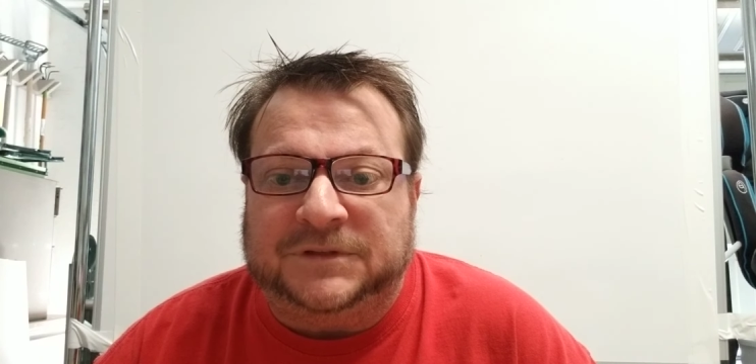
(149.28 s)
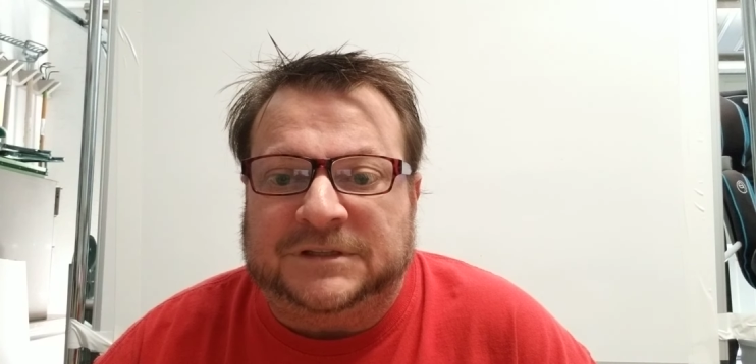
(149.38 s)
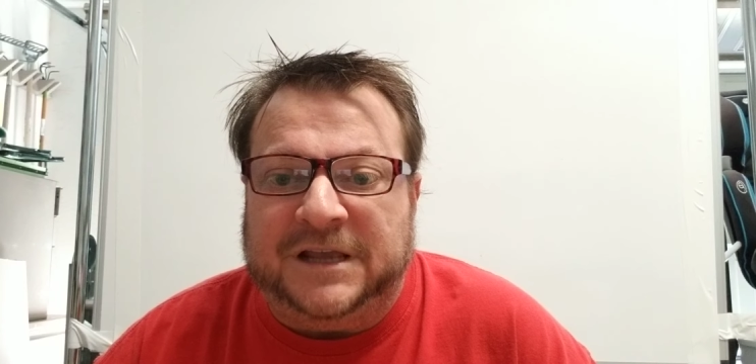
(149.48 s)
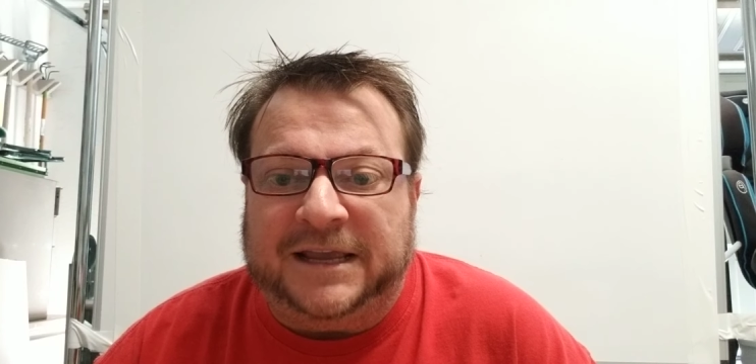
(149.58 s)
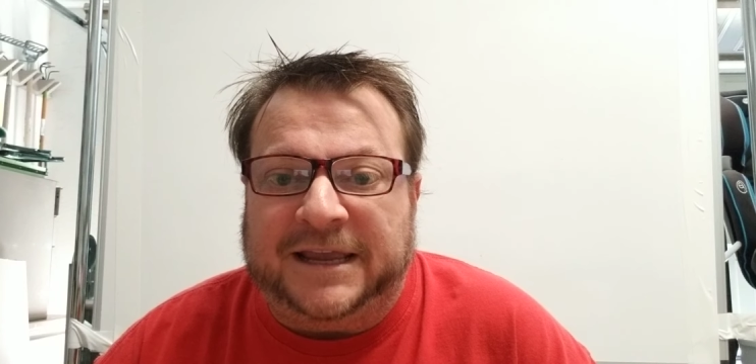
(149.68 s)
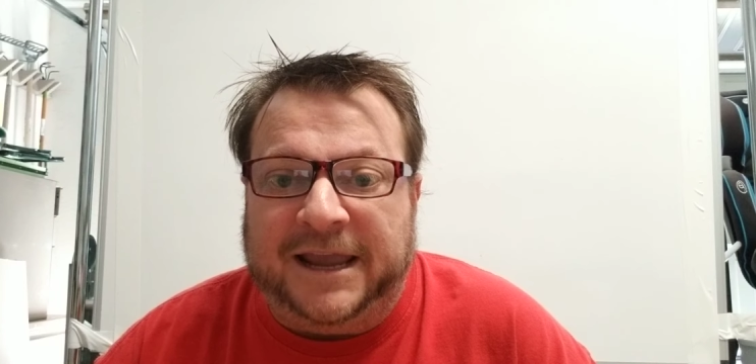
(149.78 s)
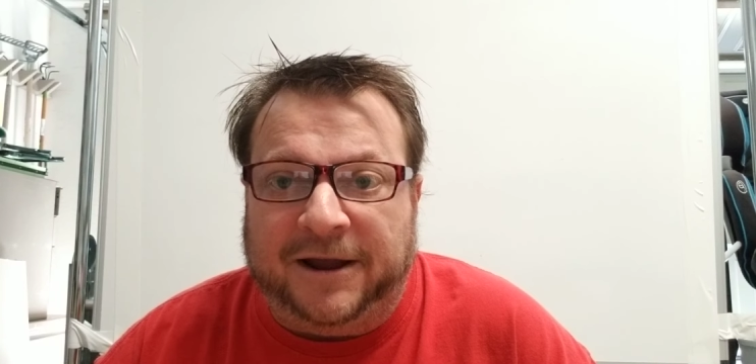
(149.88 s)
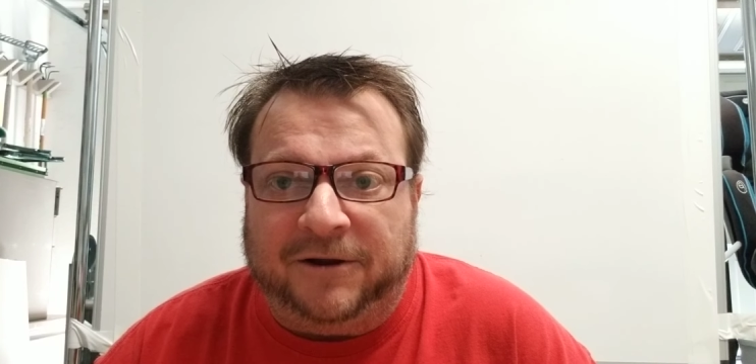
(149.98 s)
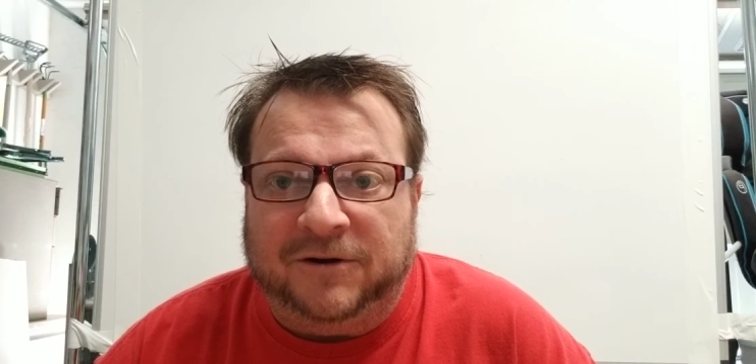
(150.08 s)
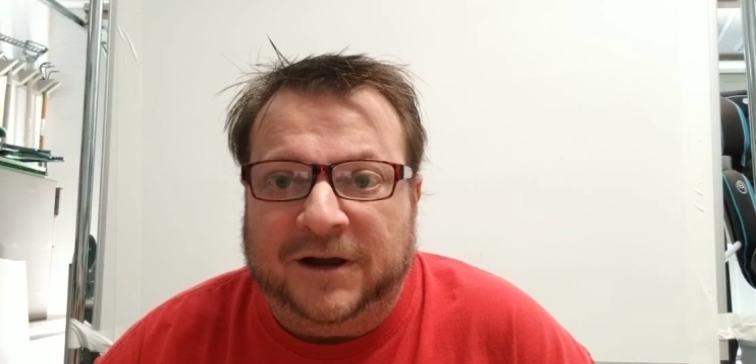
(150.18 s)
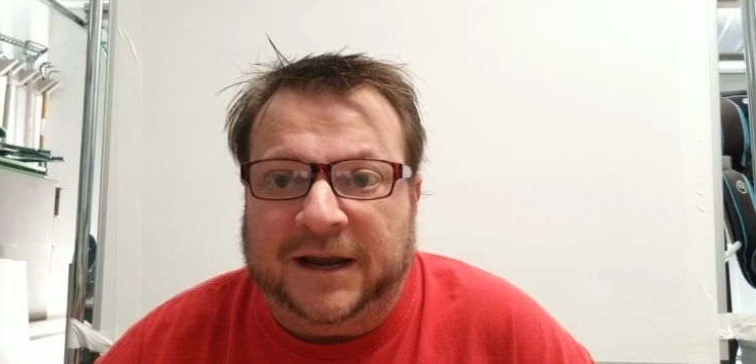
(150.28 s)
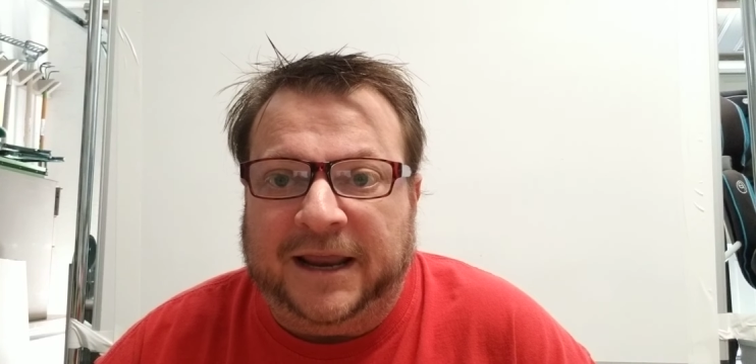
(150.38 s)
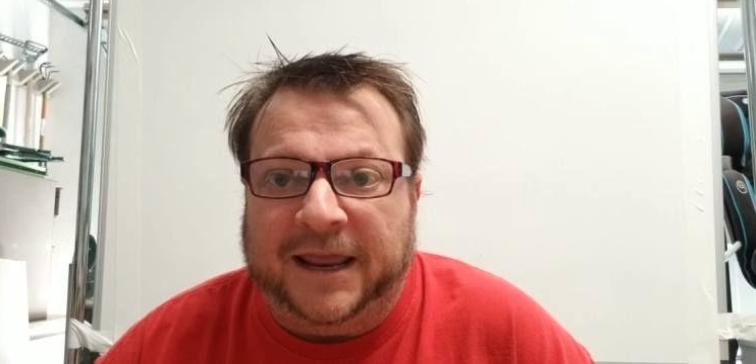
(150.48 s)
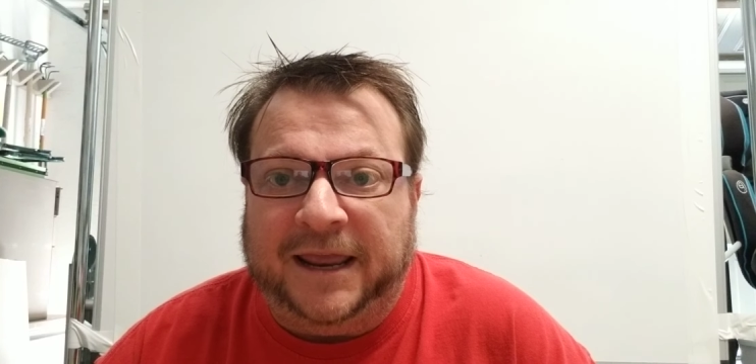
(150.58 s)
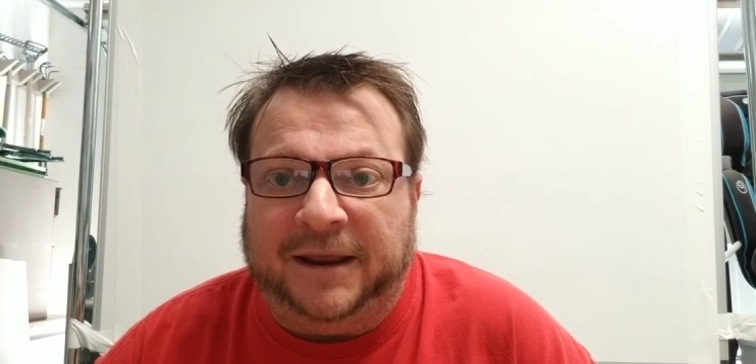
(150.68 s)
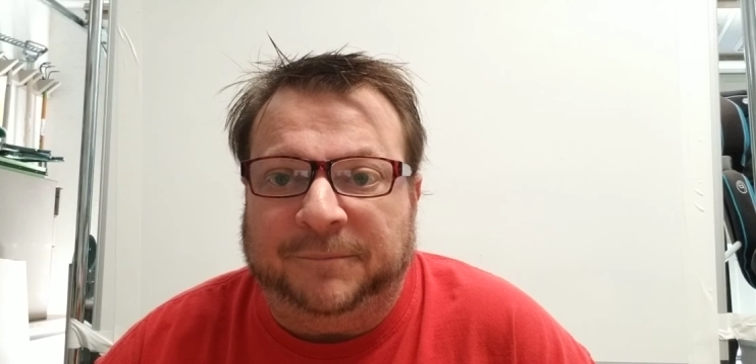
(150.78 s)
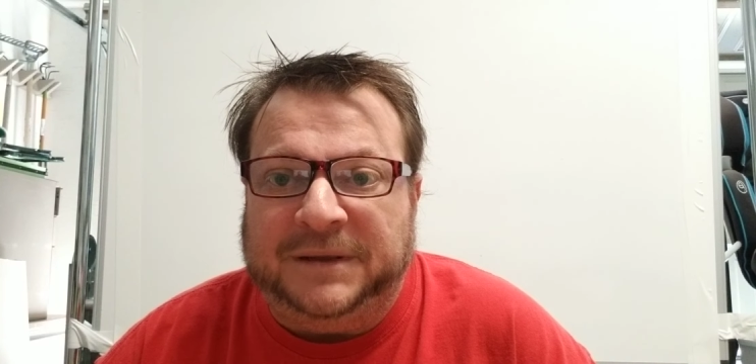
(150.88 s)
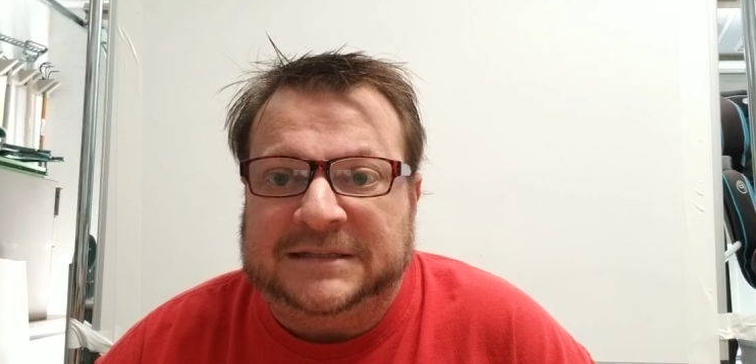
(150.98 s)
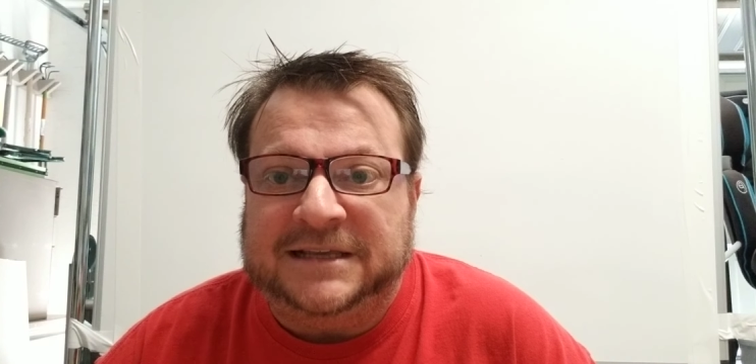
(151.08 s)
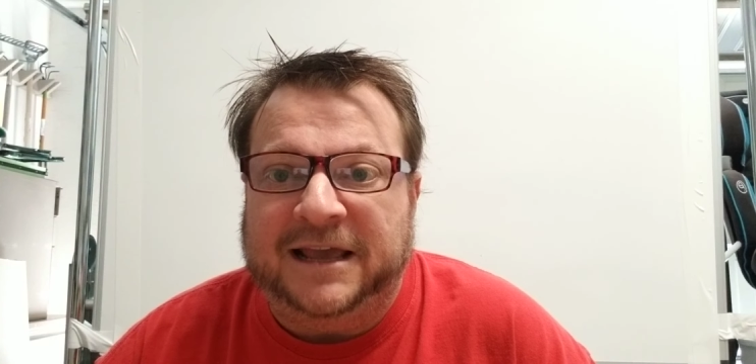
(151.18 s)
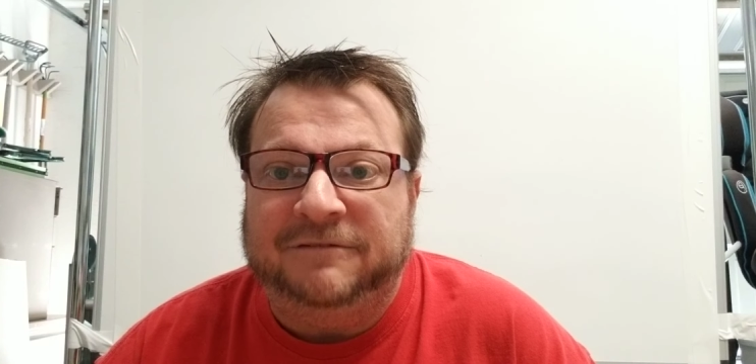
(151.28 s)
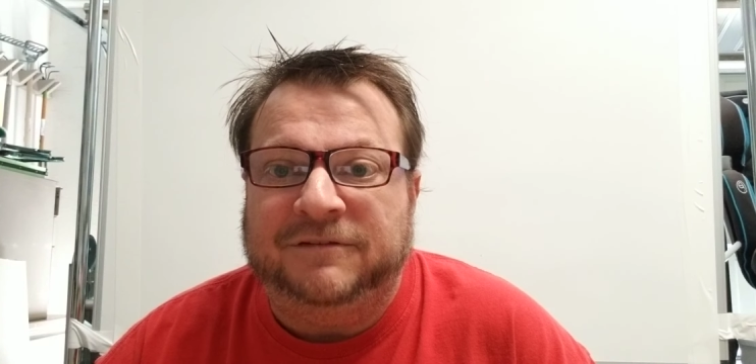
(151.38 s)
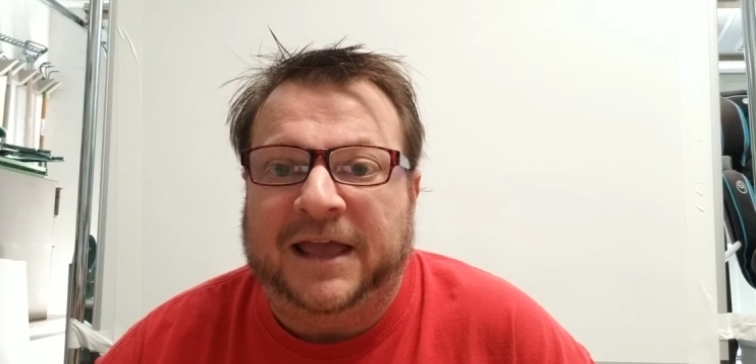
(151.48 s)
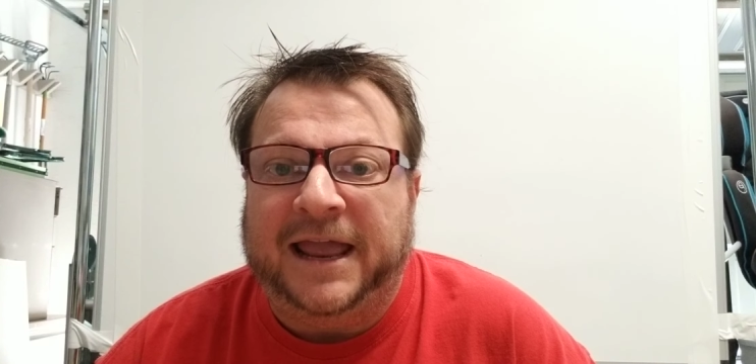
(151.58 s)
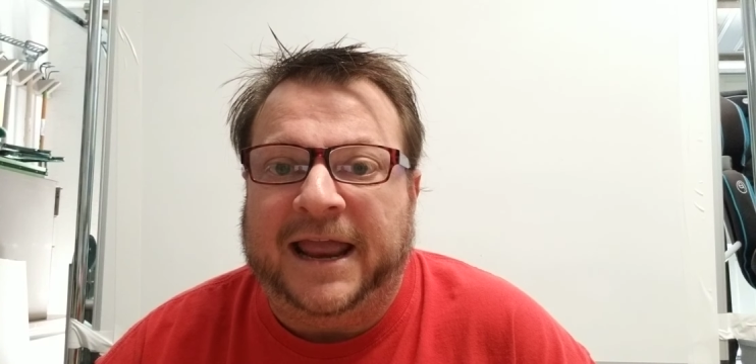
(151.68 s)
take care and be safe,